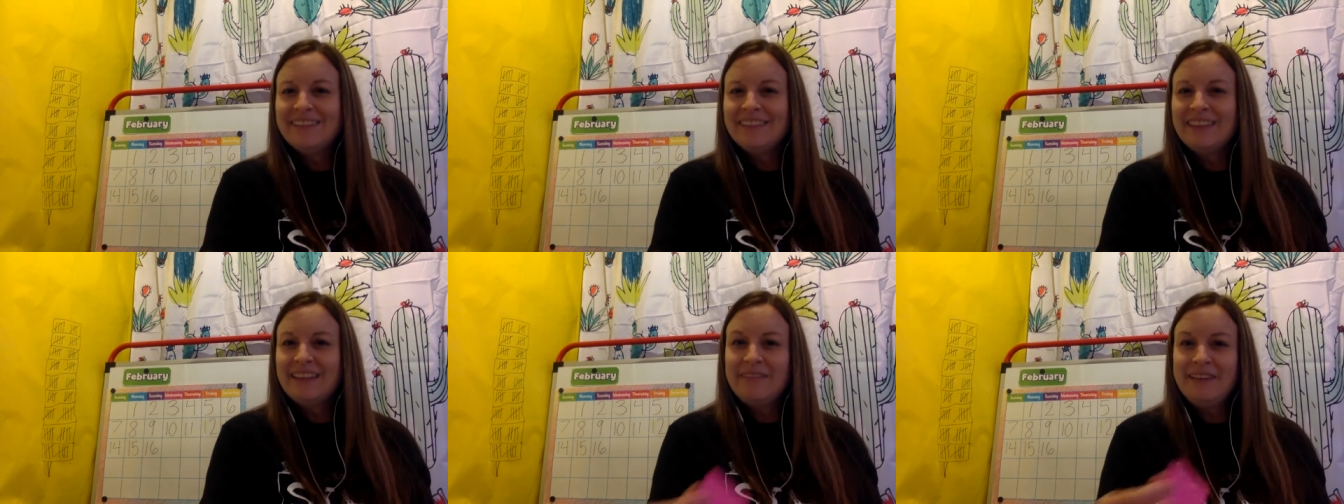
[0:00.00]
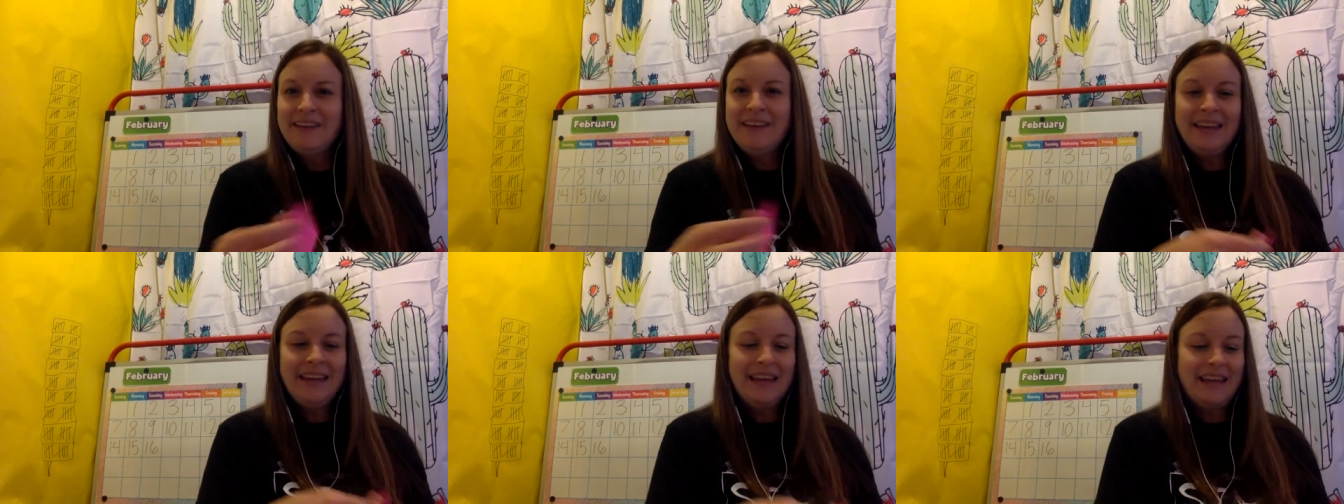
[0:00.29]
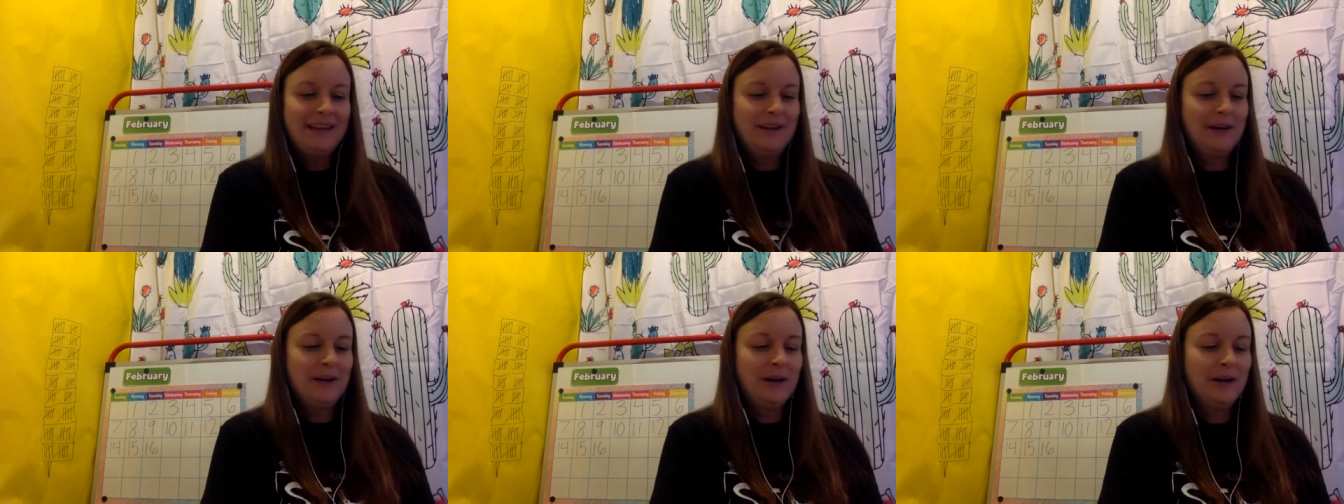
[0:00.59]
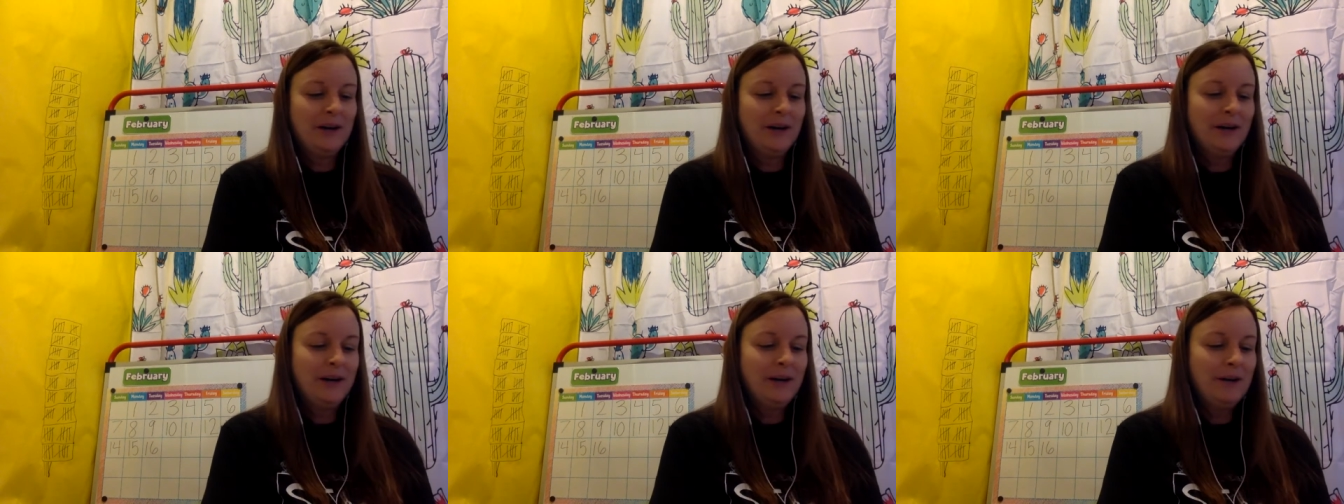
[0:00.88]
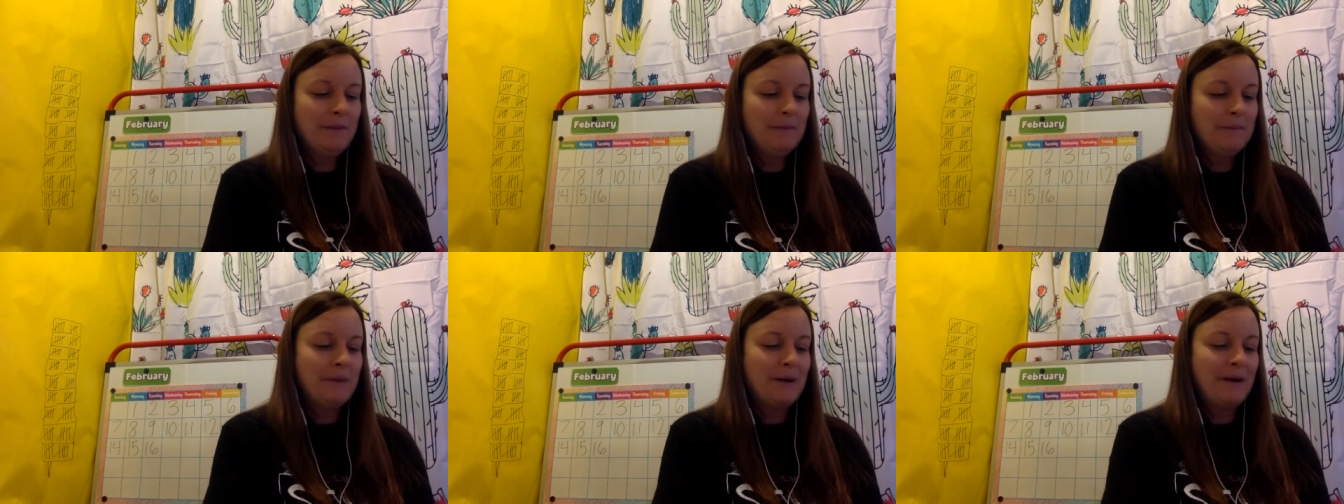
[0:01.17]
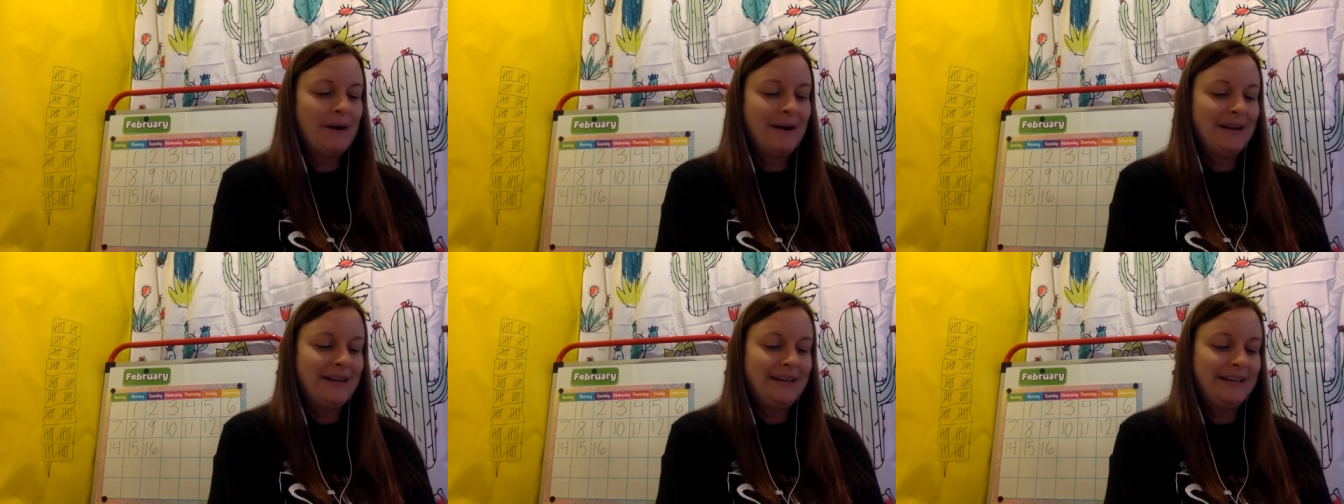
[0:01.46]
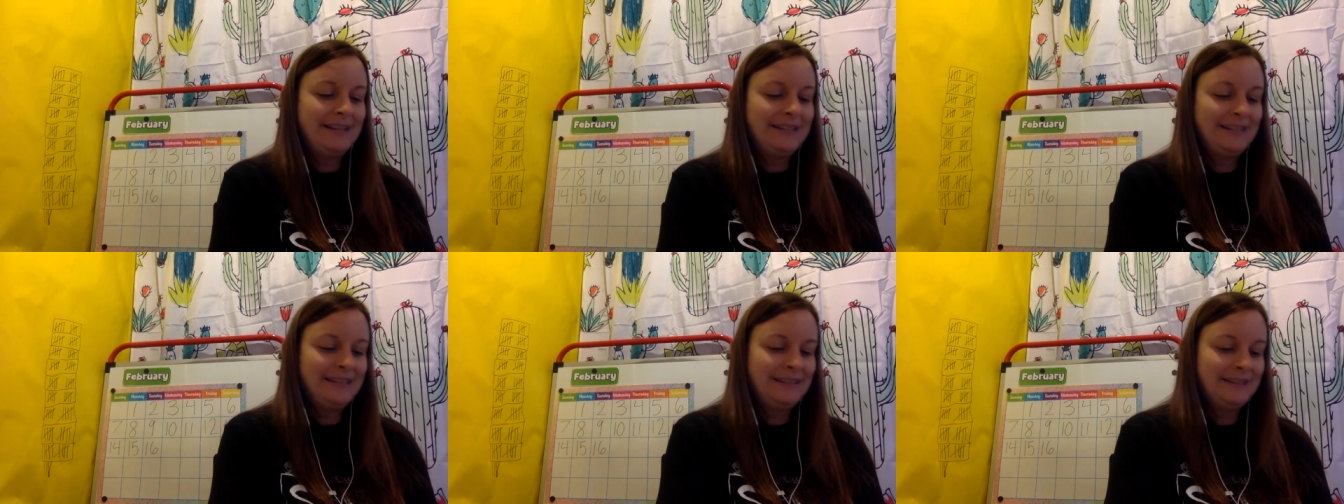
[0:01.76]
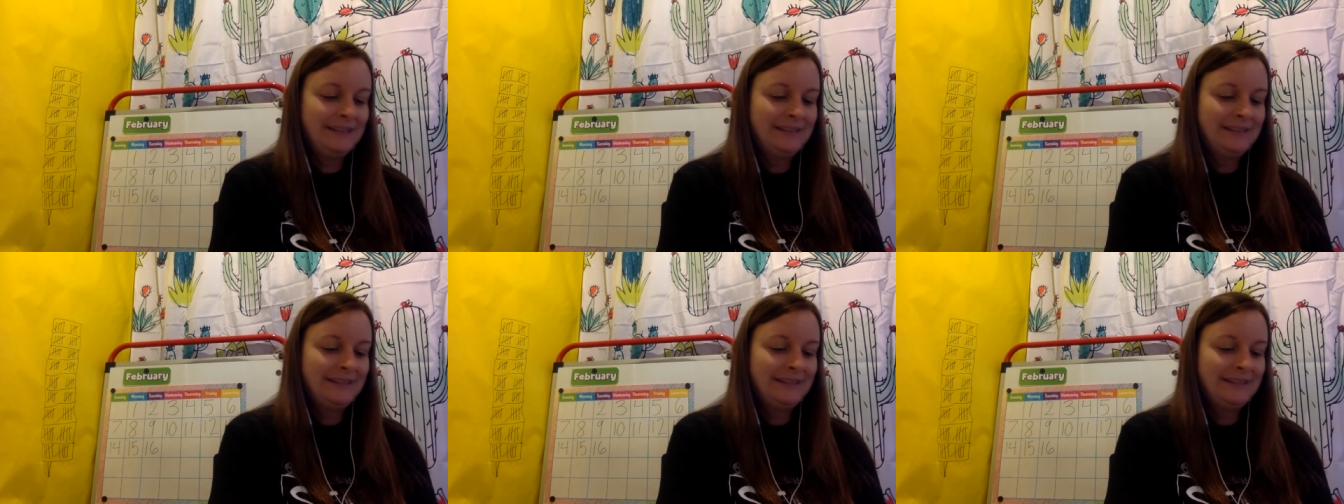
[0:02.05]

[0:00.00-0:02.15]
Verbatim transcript: living in her pond?